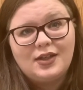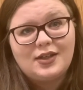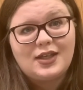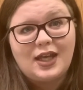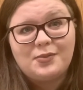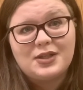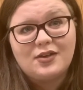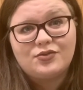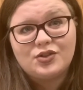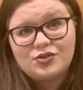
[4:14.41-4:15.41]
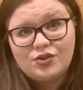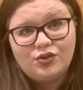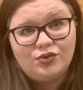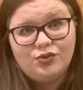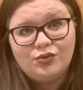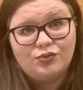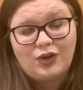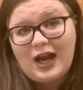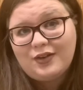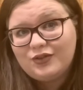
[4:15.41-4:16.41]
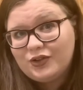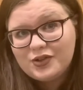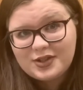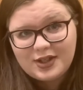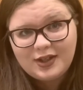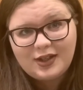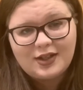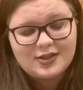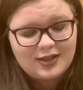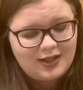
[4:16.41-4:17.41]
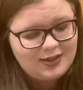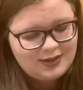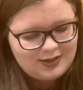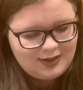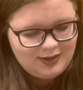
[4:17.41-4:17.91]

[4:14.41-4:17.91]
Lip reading: named after two rivals in a sense.